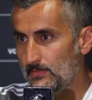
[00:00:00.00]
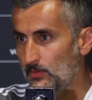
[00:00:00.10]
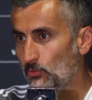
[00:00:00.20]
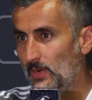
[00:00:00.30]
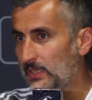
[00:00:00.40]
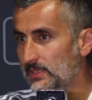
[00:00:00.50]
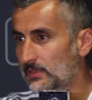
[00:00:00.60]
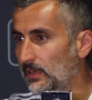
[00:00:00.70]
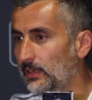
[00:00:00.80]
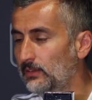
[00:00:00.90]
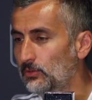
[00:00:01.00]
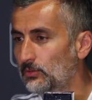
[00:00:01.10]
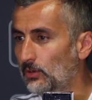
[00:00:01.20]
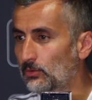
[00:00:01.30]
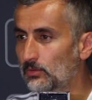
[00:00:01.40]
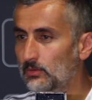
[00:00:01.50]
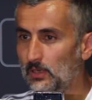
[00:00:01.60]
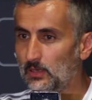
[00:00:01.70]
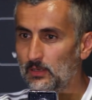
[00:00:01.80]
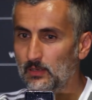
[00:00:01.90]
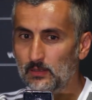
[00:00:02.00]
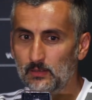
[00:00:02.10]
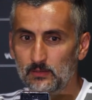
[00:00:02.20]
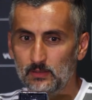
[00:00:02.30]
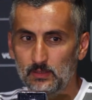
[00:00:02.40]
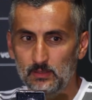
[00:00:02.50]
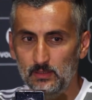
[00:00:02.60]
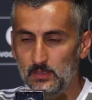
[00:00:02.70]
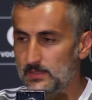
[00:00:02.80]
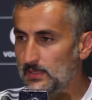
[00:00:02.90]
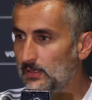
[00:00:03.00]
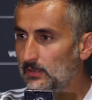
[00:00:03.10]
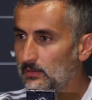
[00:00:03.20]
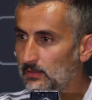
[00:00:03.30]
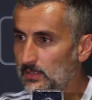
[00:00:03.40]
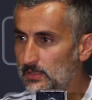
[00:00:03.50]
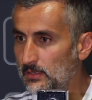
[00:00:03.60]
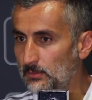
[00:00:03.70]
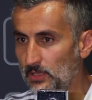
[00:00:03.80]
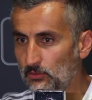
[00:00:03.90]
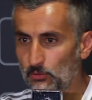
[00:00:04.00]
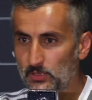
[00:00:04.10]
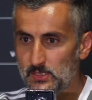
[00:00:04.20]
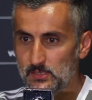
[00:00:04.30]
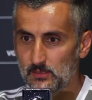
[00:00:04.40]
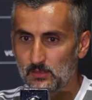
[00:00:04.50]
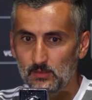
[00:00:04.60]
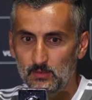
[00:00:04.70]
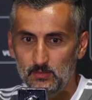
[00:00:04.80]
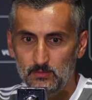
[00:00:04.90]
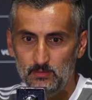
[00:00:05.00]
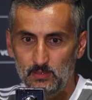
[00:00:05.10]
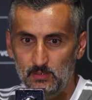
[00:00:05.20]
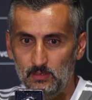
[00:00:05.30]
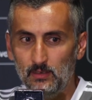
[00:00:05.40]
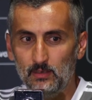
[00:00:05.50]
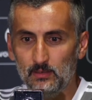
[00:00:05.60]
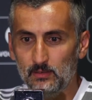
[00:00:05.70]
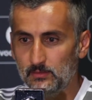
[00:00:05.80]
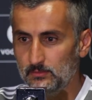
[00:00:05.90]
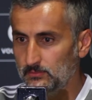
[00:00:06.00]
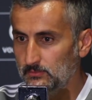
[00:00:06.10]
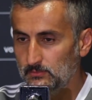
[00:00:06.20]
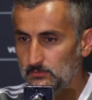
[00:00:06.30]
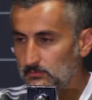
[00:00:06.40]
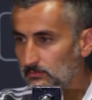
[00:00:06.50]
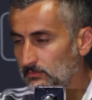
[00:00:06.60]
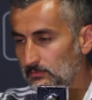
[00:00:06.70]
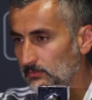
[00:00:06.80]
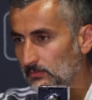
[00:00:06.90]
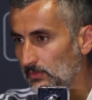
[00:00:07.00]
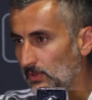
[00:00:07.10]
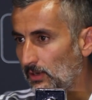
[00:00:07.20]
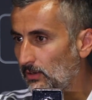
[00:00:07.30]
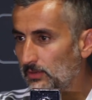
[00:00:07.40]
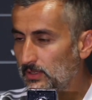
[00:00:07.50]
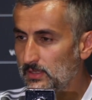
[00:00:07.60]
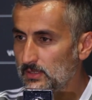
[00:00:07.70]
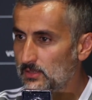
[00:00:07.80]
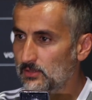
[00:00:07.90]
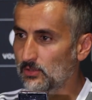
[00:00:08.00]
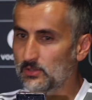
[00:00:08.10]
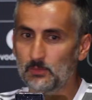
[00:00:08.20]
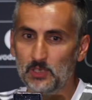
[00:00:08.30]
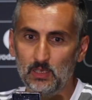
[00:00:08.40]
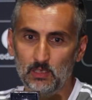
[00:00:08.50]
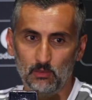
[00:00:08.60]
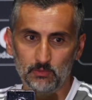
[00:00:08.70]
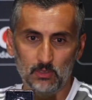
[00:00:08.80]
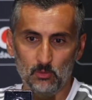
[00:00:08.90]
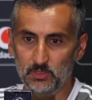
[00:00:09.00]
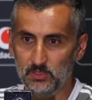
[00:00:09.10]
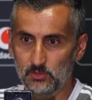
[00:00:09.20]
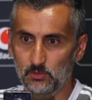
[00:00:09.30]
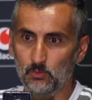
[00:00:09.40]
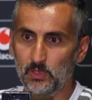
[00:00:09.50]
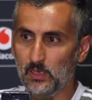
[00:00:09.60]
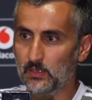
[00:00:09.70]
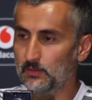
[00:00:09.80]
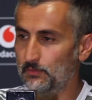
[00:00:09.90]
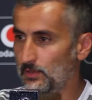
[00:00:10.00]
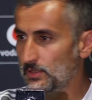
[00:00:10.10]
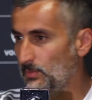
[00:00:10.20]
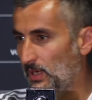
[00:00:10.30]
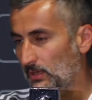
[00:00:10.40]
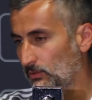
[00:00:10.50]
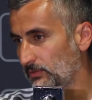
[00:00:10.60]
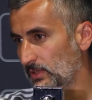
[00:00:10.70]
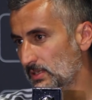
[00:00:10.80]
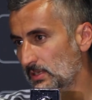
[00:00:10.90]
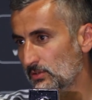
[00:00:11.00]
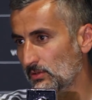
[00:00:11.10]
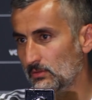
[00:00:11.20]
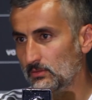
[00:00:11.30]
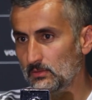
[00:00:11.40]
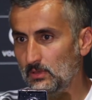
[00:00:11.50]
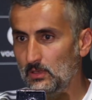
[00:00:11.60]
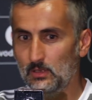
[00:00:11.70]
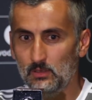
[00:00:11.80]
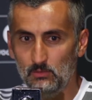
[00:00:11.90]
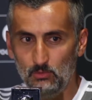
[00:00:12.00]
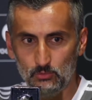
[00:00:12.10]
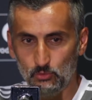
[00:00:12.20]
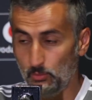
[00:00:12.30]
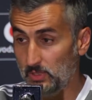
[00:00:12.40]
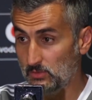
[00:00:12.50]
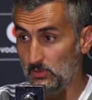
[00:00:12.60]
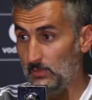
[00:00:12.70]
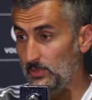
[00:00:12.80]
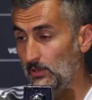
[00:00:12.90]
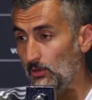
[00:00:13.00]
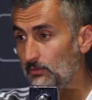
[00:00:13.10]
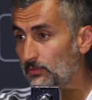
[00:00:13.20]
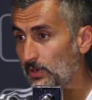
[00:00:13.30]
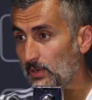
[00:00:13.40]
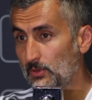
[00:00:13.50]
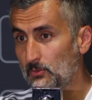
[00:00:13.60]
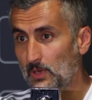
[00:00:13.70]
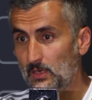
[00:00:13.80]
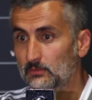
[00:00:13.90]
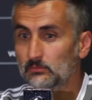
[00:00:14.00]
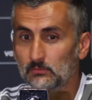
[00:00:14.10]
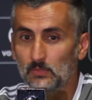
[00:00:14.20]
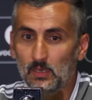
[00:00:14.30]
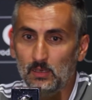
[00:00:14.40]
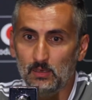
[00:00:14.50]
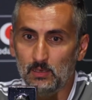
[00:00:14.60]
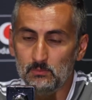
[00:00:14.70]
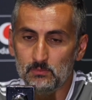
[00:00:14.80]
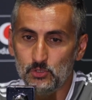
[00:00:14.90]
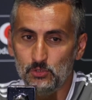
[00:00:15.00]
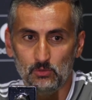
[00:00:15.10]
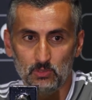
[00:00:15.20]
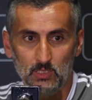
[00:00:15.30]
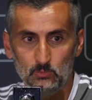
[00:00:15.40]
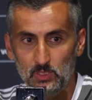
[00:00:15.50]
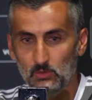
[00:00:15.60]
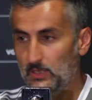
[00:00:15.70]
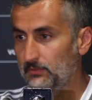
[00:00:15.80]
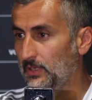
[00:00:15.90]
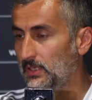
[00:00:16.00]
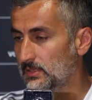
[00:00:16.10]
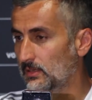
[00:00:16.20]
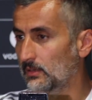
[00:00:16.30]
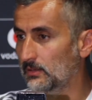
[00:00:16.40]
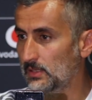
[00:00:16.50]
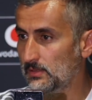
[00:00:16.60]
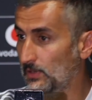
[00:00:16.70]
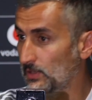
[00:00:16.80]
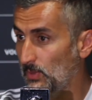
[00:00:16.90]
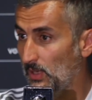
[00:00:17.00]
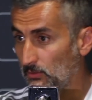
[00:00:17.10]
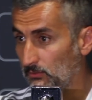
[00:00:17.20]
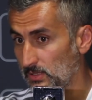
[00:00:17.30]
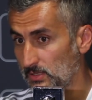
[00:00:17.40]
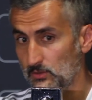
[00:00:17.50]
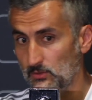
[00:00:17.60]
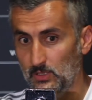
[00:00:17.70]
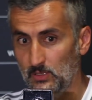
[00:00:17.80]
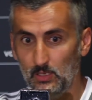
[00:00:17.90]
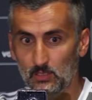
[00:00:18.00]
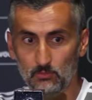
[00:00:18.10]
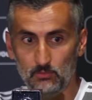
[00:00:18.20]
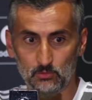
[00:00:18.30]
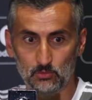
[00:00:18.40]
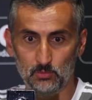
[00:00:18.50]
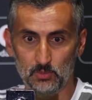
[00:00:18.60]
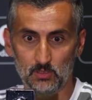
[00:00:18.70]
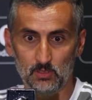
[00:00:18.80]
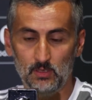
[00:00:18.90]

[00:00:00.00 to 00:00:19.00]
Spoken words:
Nobody's getting, you know, easy victories. This is just the beginning of the competition. We are in the first part of the season. October is going to be long for everyone. I'm sure that we're going to finish this first part of the season in the end of October.